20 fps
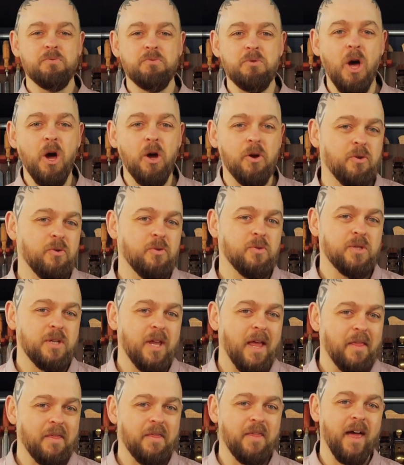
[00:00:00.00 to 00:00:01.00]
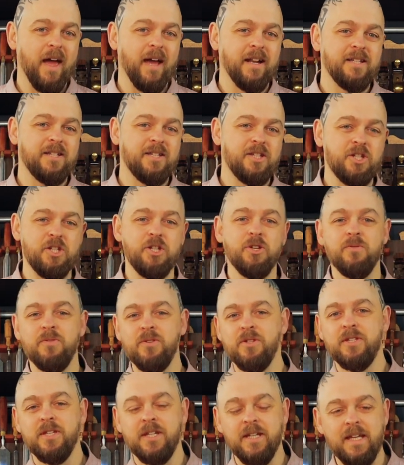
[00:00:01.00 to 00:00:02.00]
knows that
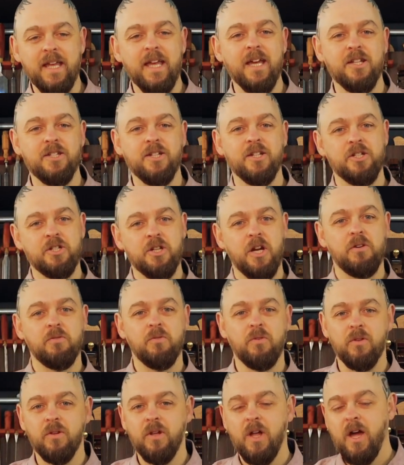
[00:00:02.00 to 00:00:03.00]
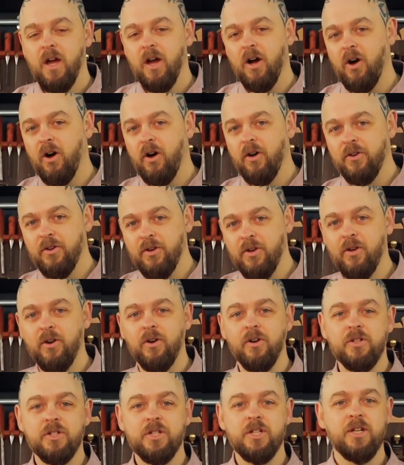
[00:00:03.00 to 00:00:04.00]
students and kids in general are
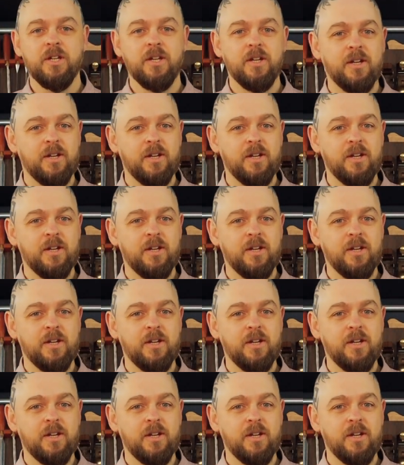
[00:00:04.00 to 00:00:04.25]
not